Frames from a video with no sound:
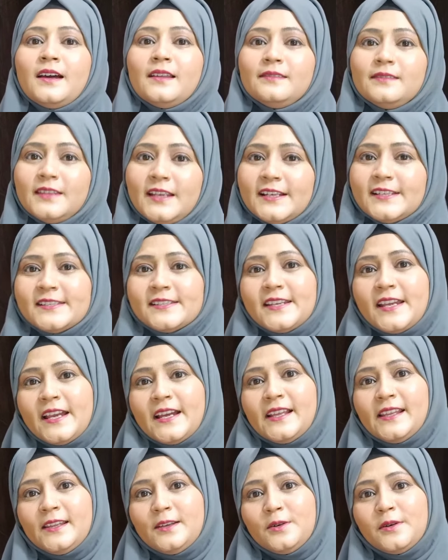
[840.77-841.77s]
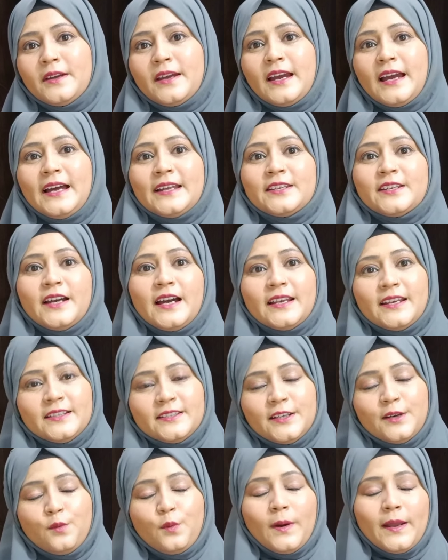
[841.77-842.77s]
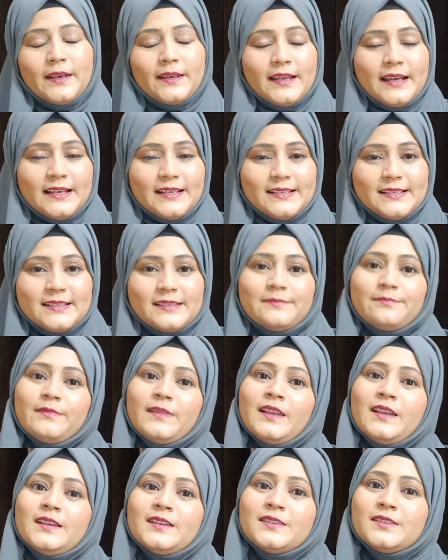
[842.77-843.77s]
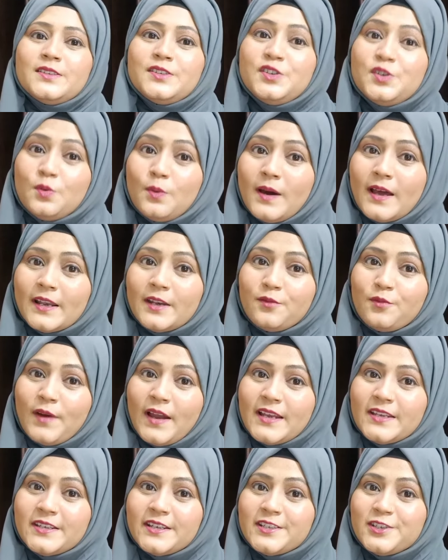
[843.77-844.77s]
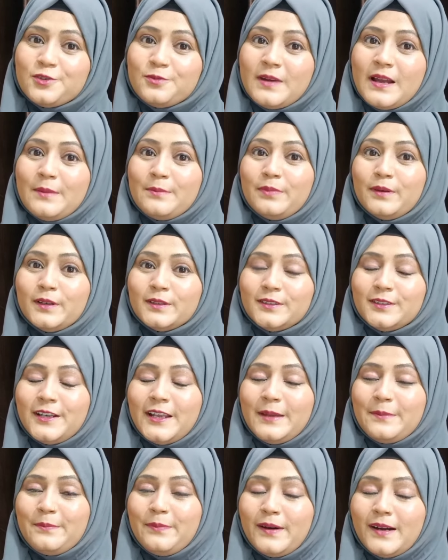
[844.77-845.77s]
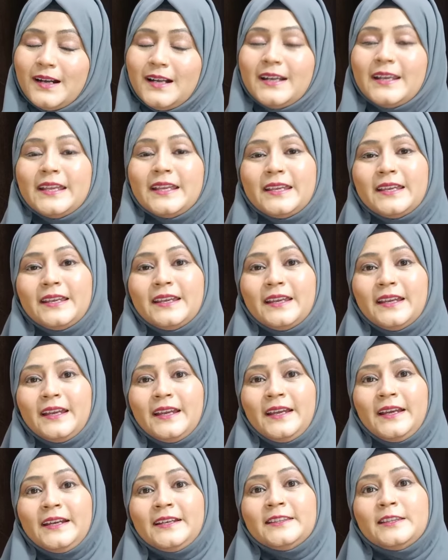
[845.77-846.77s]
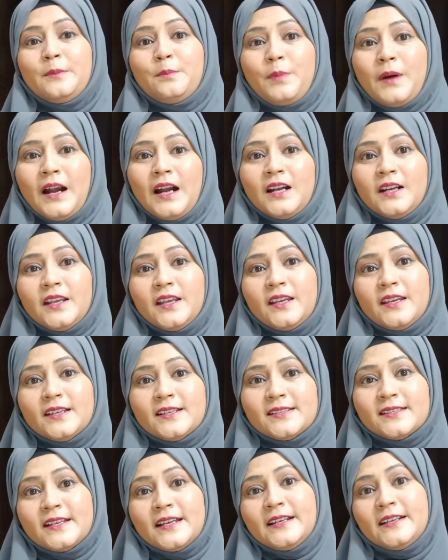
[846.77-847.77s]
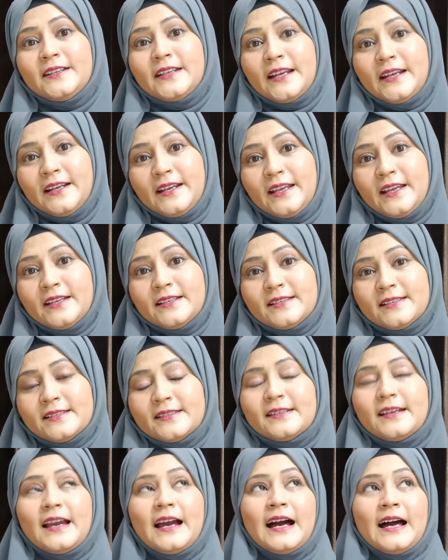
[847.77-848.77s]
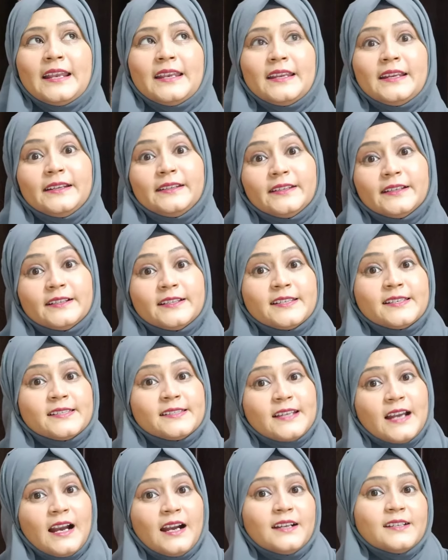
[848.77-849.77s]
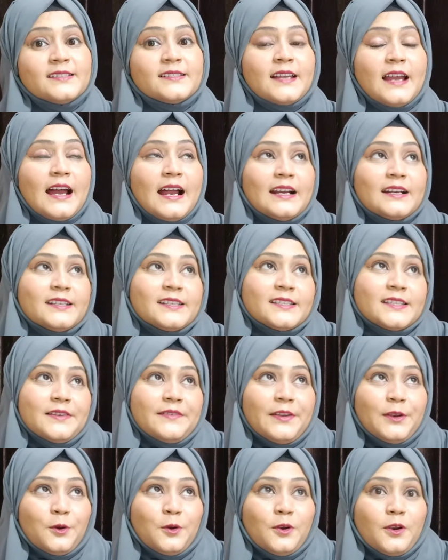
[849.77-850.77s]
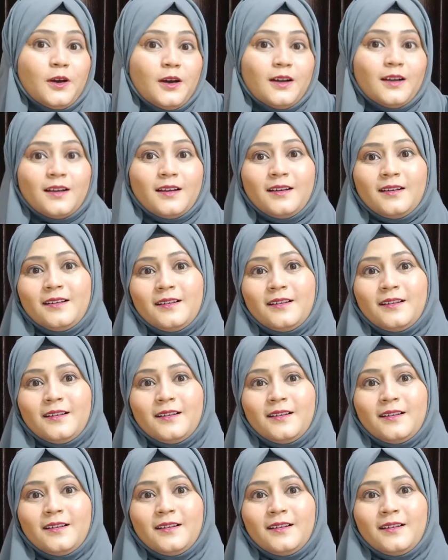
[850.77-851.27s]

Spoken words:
Let's take a look at another one, guys. So you are invited to my birthday party. The party is in 10 days and it starts at 7 o'clock.